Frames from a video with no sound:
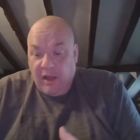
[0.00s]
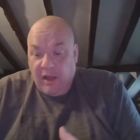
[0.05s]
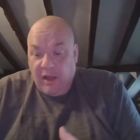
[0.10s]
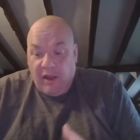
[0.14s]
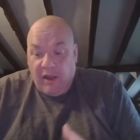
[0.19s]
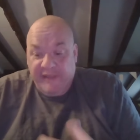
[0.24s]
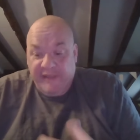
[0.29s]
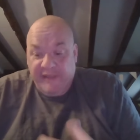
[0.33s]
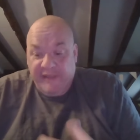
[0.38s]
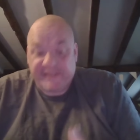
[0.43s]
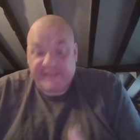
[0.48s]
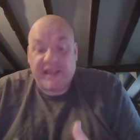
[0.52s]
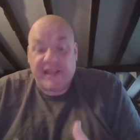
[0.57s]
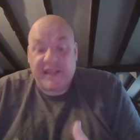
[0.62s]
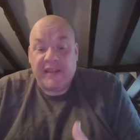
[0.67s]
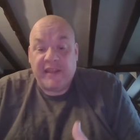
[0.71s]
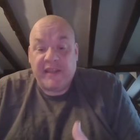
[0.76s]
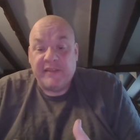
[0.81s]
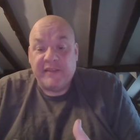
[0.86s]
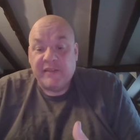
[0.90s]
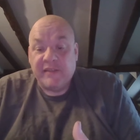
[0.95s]
I
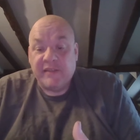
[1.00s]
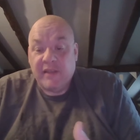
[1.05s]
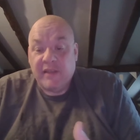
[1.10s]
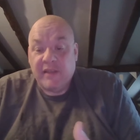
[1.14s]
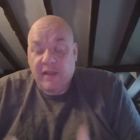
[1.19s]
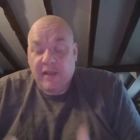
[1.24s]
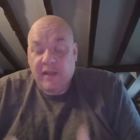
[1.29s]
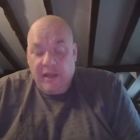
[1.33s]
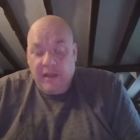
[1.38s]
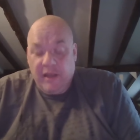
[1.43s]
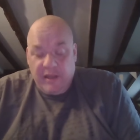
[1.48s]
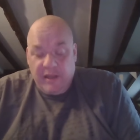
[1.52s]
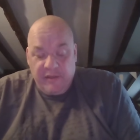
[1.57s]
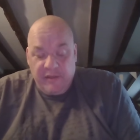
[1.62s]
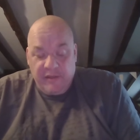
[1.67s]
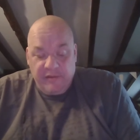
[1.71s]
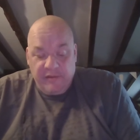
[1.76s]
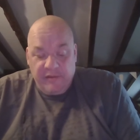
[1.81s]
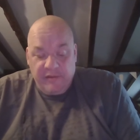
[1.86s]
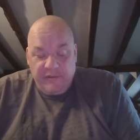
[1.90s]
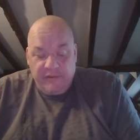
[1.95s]
stayed.
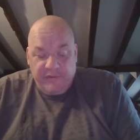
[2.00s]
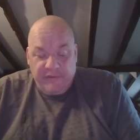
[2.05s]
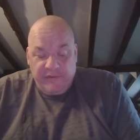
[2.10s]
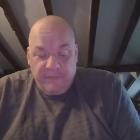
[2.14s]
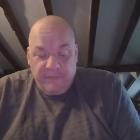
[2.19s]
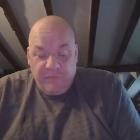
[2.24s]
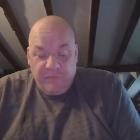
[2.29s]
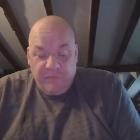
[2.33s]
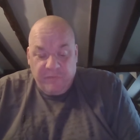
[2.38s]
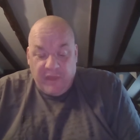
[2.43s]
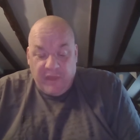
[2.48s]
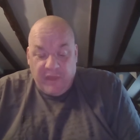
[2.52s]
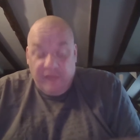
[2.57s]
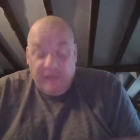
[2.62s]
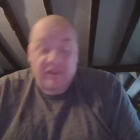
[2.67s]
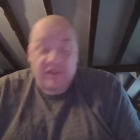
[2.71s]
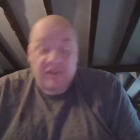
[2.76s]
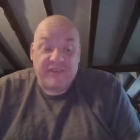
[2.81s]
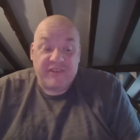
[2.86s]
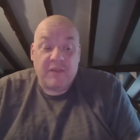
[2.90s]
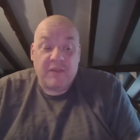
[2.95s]
And yeah.
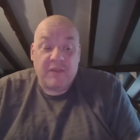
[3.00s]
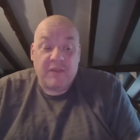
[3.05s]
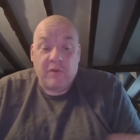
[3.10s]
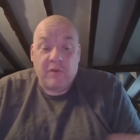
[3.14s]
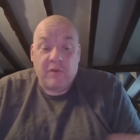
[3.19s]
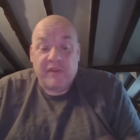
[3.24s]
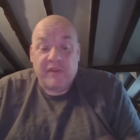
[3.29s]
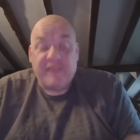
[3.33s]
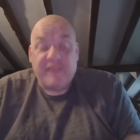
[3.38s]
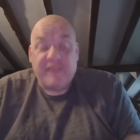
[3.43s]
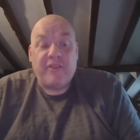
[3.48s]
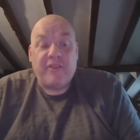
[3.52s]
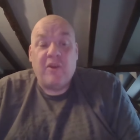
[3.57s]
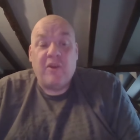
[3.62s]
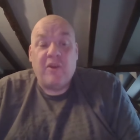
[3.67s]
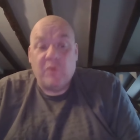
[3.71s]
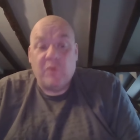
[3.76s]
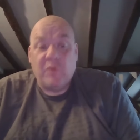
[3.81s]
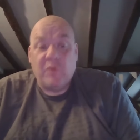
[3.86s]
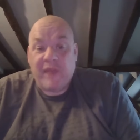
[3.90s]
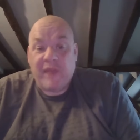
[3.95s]
I'll tell you what, these
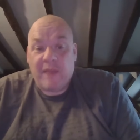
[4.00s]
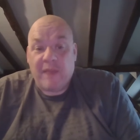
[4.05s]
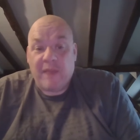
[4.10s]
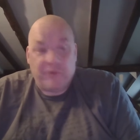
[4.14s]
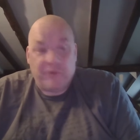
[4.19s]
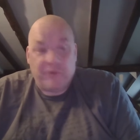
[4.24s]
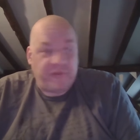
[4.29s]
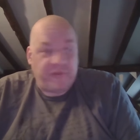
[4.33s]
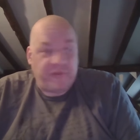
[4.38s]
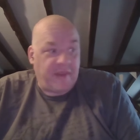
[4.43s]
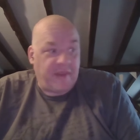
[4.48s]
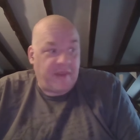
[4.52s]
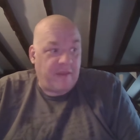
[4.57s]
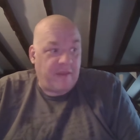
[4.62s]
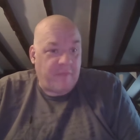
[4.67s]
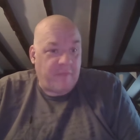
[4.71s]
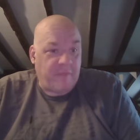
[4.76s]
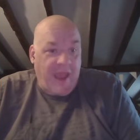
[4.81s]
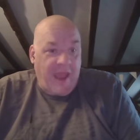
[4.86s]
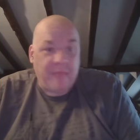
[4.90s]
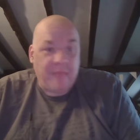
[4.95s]
thermal cameras, they're
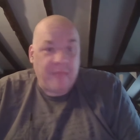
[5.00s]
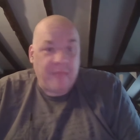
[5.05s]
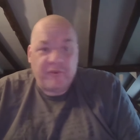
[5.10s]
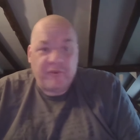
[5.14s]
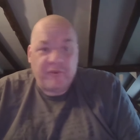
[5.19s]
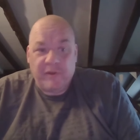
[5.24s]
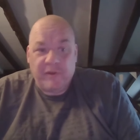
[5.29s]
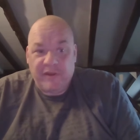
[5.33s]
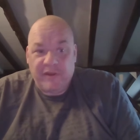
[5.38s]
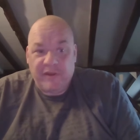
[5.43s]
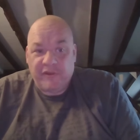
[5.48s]
absolutely